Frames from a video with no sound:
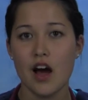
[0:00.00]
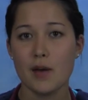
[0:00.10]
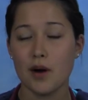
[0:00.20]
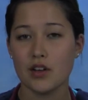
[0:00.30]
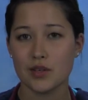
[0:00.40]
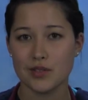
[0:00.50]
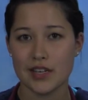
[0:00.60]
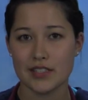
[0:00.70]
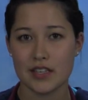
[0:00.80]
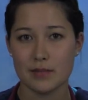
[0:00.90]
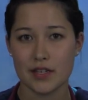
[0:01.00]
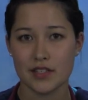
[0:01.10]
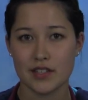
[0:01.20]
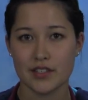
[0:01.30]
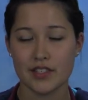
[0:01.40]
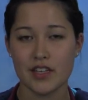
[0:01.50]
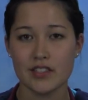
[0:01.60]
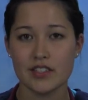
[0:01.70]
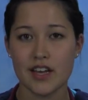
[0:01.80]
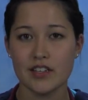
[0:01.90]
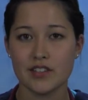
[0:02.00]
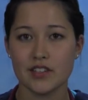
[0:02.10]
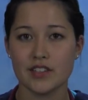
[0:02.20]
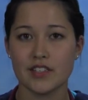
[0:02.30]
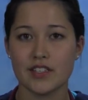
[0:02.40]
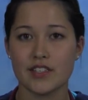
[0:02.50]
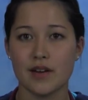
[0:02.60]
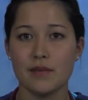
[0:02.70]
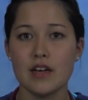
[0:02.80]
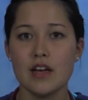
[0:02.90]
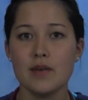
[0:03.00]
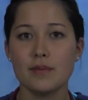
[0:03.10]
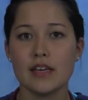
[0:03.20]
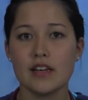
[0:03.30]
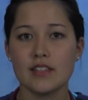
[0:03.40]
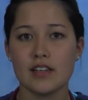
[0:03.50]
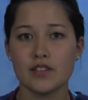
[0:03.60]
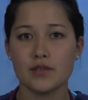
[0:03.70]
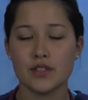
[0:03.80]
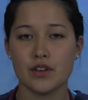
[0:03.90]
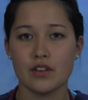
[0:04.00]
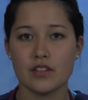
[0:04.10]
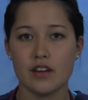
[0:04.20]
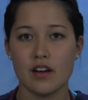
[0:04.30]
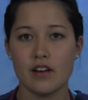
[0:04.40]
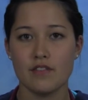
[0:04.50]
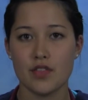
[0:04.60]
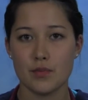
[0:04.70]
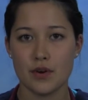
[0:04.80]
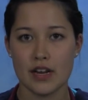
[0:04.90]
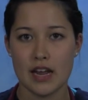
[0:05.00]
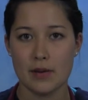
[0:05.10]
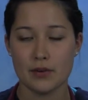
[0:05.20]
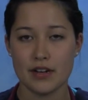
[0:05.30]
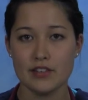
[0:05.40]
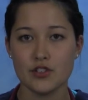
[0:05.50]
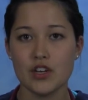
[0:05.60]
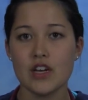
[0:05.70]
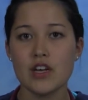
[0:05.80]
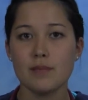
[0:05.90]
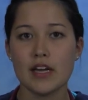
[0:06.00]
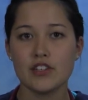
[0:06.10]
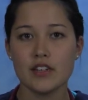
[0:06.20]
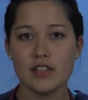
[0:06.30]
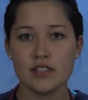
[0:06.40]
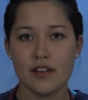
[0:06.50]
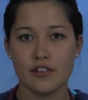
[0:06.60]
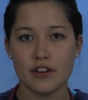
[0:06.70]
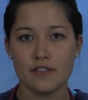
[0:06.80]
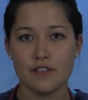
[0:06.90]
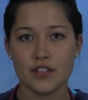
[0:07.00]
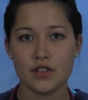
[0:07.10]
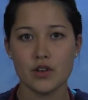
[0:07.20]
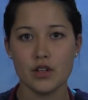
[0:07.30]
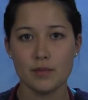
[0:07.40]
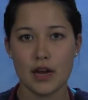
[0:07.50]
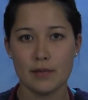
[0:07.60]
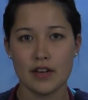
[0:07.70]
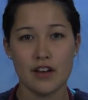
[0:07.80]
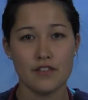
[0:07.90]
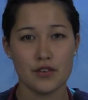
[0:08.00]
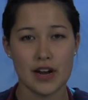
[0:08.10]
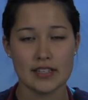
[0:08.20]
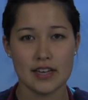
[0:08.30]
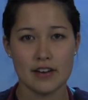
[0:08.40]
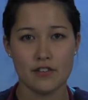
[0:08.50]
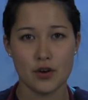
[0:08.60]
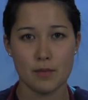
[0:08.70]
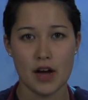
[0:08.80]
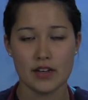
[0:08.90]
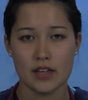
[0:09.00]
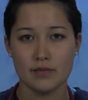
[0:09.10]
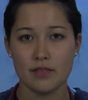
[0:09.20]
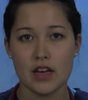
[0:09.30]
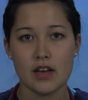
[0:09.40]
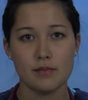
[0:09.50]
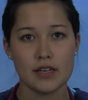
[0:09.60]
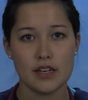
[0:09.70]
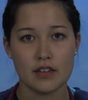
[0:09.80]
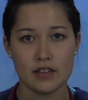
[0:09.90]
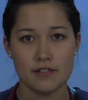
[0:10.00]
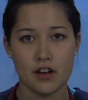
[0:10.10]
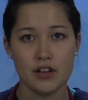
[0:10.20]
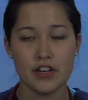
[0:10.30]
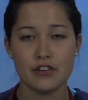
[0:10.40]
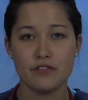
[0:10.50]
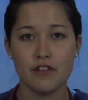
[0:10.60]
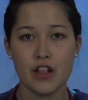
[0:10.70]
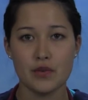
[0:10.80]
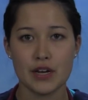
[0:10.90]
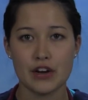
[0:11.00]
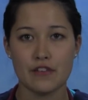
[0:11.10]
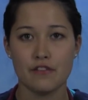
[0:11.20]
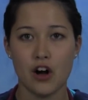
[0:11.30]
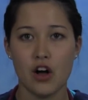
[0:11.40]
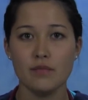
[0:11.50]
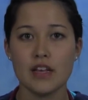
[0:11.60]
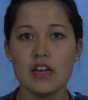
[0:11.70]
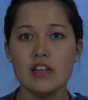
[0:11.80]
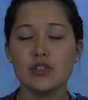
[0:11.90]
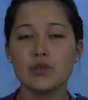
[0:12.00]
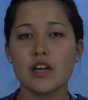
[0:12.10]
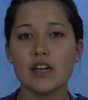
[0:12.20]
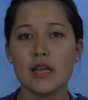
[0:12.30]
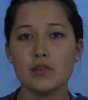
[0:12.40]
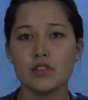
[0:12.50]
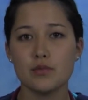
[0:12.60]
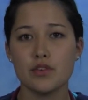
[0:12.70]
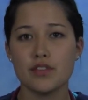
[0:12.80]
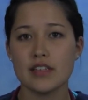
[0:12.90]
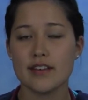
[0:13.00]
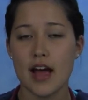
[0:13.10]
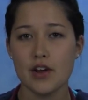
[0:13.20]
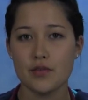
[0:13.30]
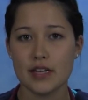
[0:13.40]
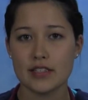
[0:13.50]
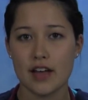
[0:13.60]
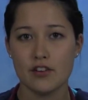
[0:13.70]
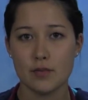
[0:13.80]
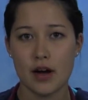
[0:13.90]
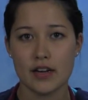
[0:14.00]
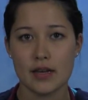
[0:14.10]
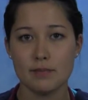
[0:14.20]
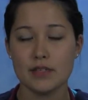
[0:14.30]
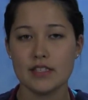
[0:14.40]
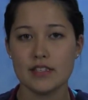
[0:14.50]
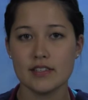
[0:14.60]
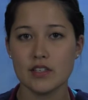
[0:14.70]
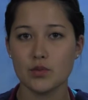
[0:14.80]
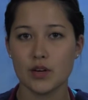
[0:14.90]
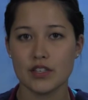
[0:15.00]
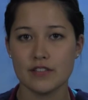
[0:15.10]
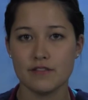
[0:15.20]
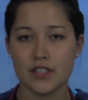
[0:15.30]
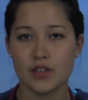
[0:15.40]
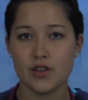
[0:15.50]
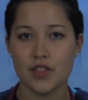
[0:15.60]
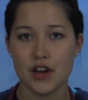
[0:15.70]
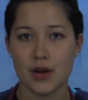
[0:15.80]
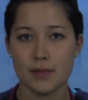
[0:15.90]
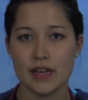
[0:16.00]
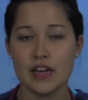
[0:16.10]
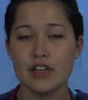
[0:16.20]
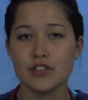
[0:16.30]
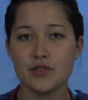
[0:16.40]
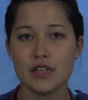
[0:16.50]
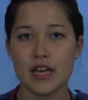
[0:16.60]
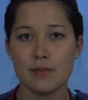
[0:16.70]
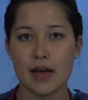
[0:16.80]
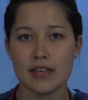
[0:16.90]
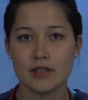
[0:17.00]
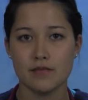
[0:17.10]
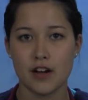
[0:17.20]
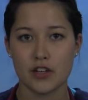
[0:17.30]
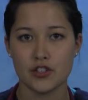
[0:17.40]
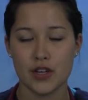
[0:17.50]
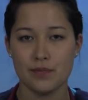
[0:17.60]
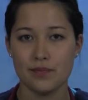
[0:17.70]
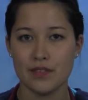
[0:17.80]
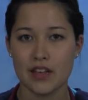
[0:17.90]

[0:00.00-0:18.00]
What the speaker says: I am also testing the musculoskeletal system because as a result of the brain hemorrhage, patient has suffered physical impairment of the right side of her body. Immediately following her fall, she was unable to move the entire right side of her body, but since has worked in physical therapy to regain back some function.